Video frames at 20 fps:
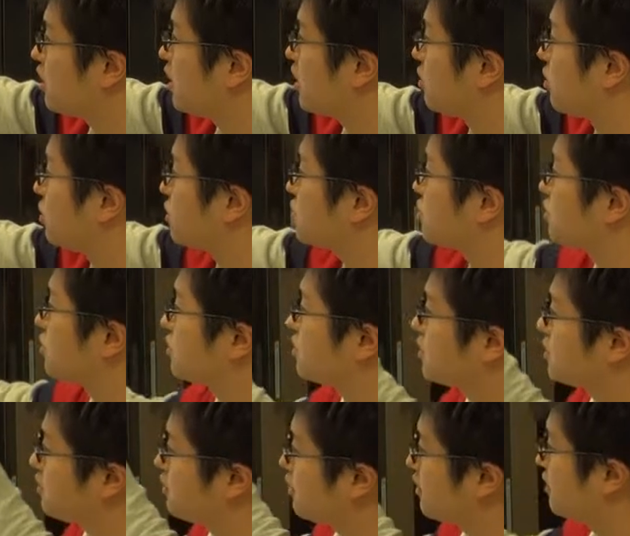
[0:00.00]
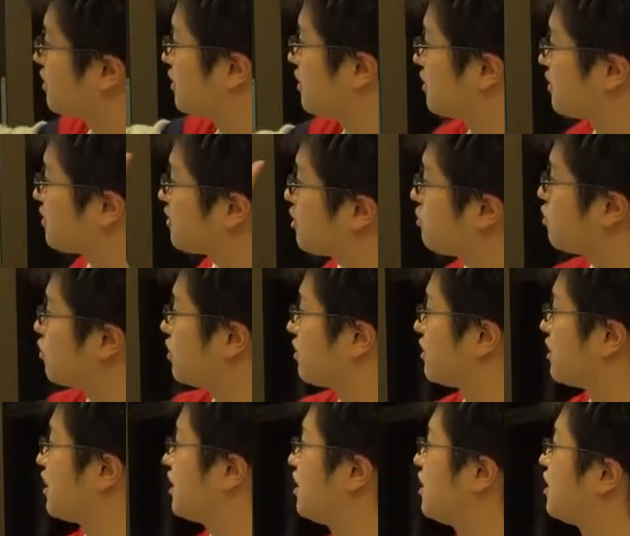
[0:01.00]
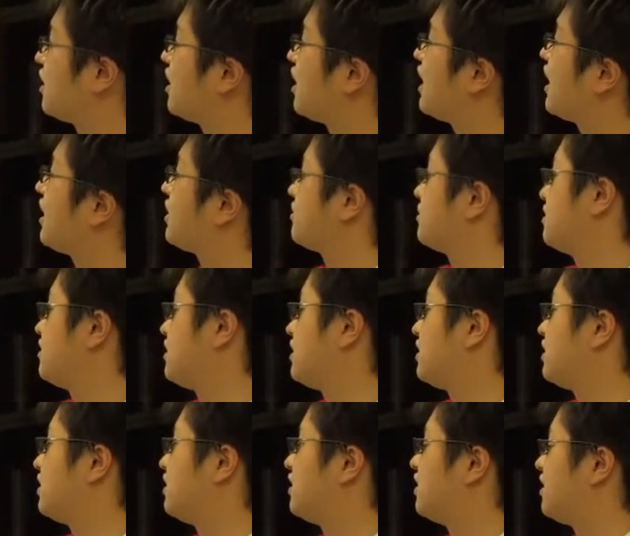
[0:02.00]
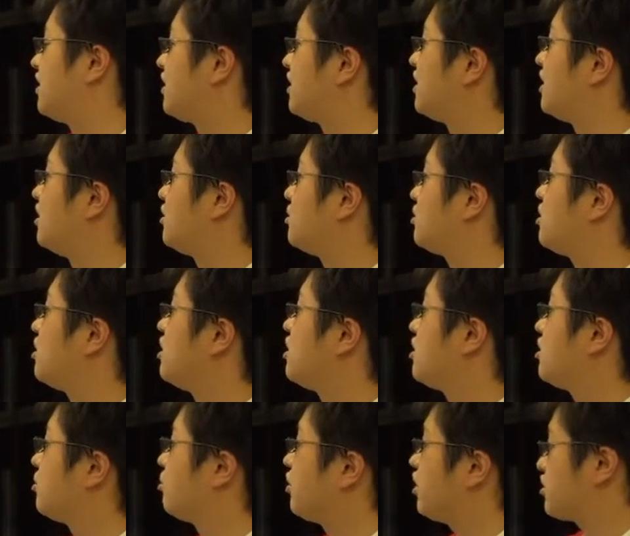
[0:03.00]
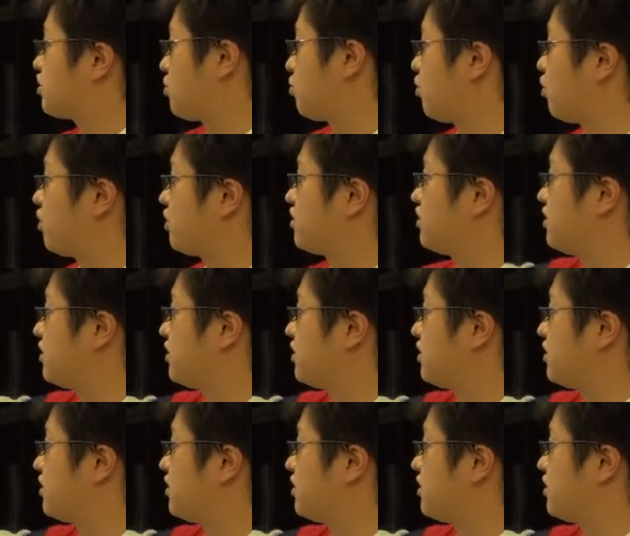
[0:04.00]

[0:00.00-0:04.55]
and also someone at the virtual work